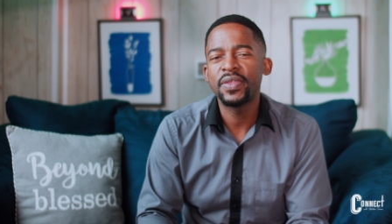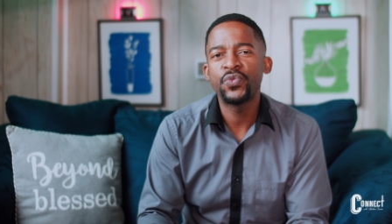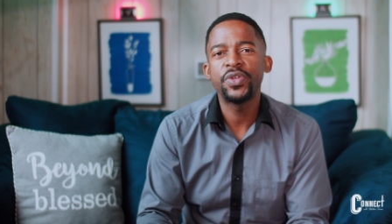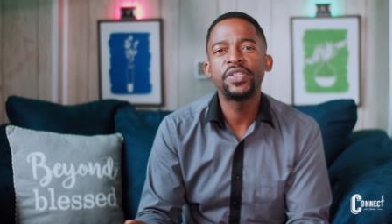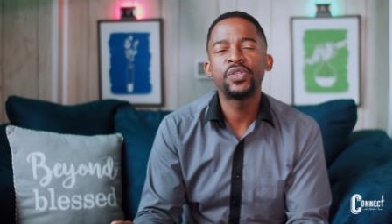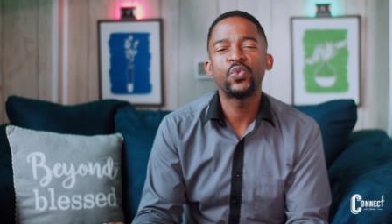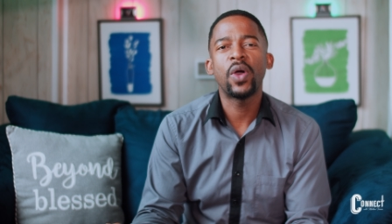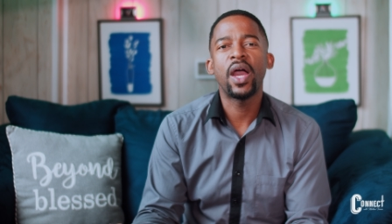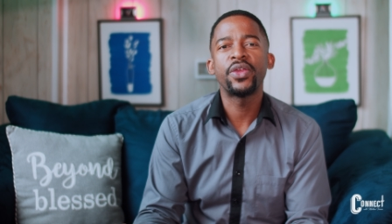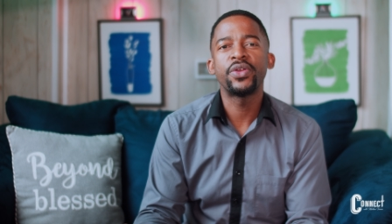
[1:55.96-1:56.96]
the
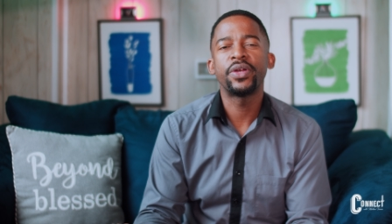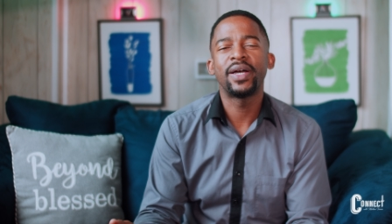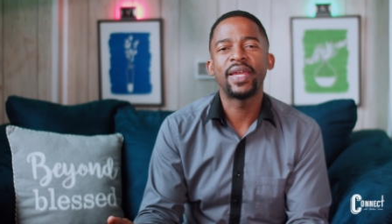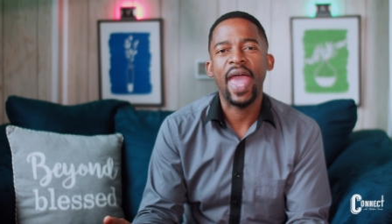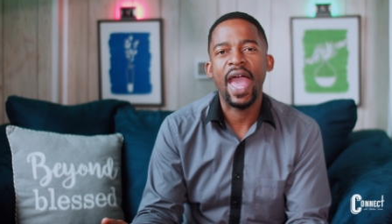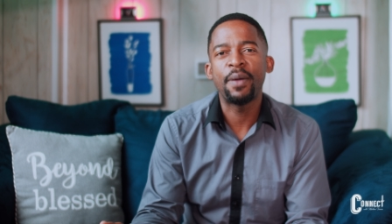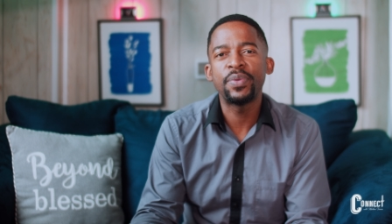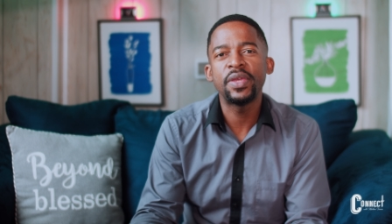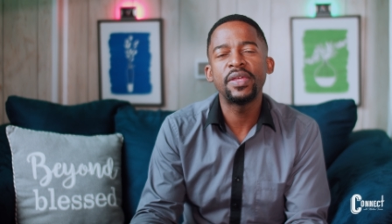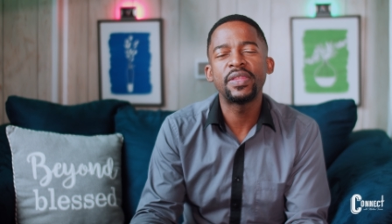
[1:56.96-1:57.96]
reason why you're
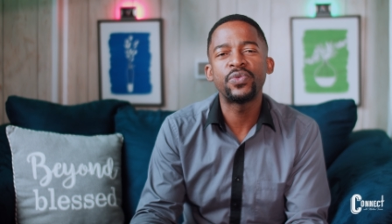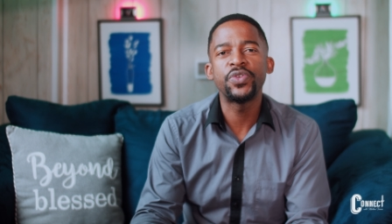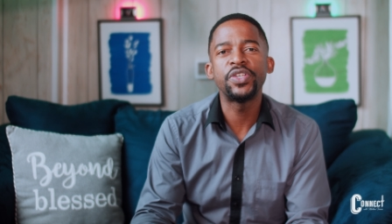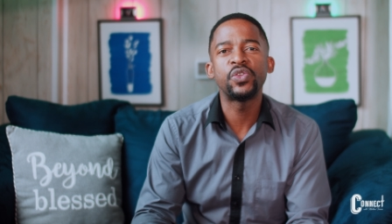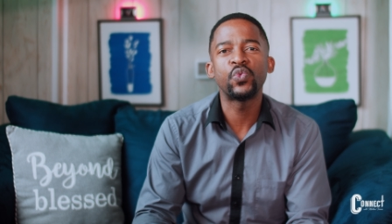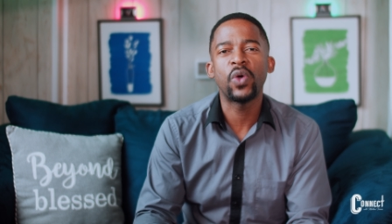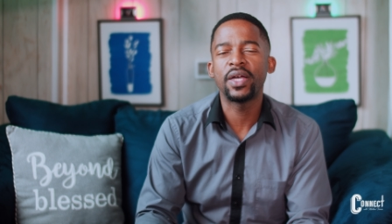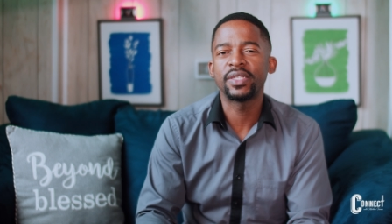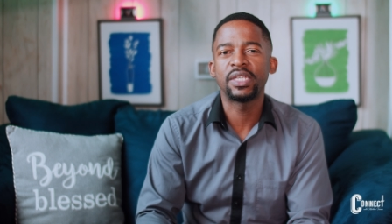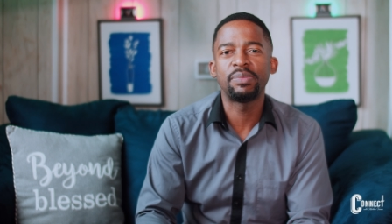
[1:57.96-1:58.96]
unhappy, the reason
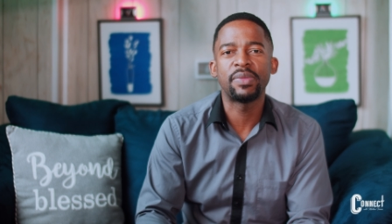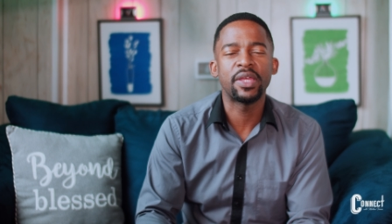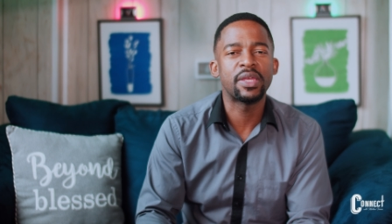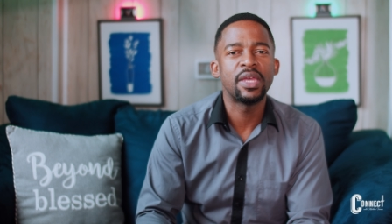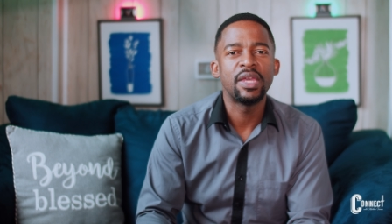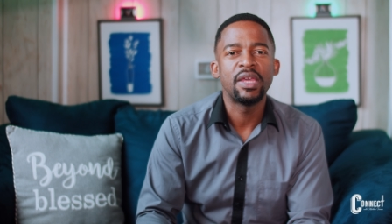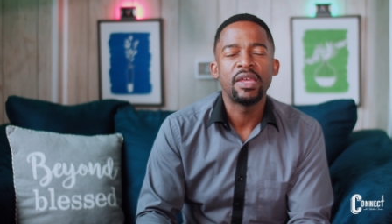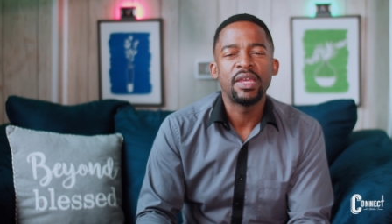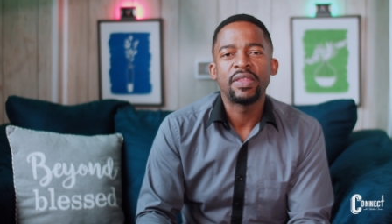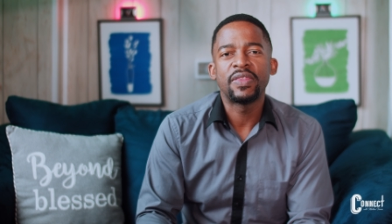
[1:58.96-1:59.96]
why it seems like
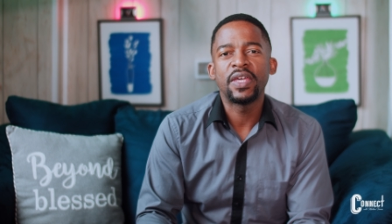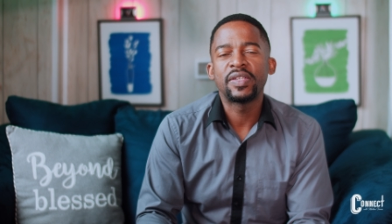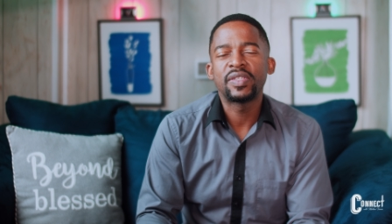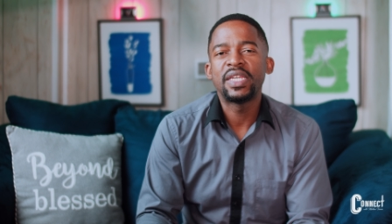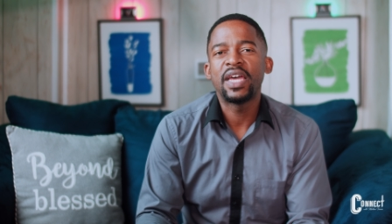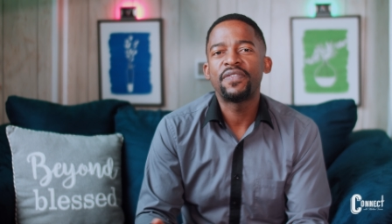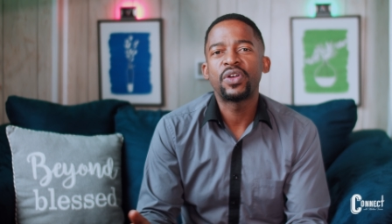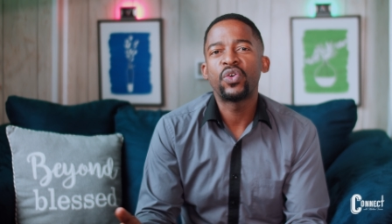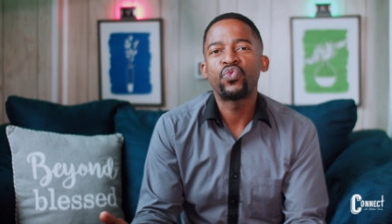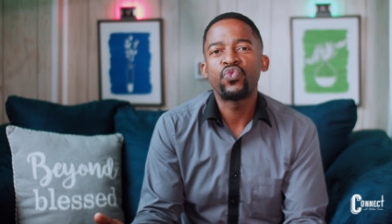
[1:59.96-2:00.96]
things can
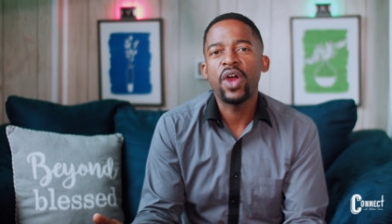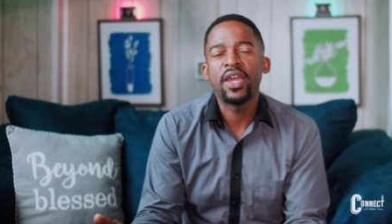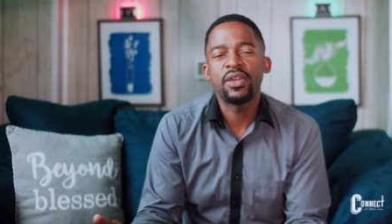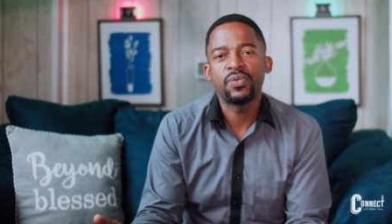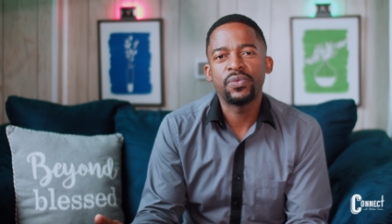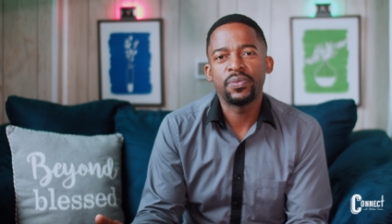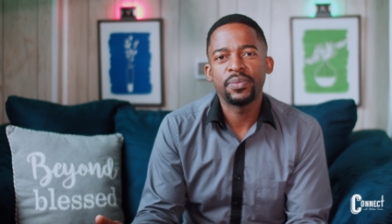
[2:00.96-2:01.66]
never go right